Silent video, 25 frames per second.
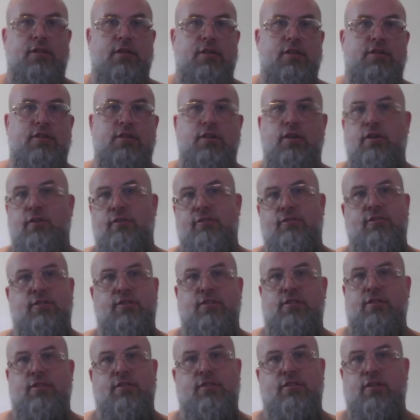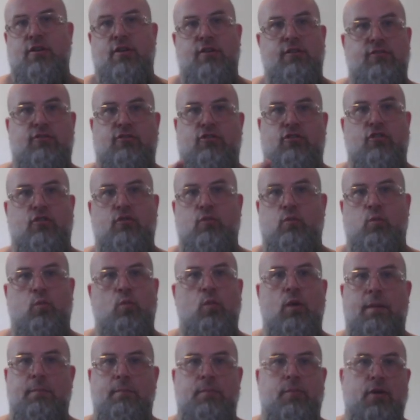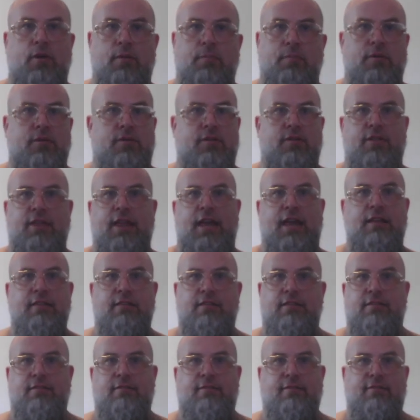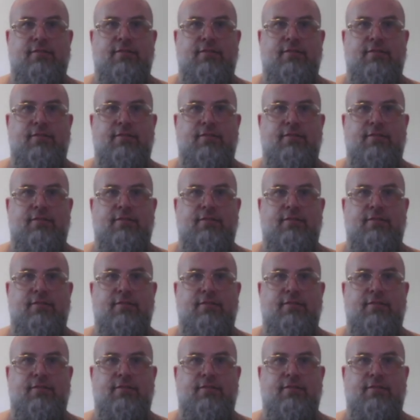serves just one purpose, and that's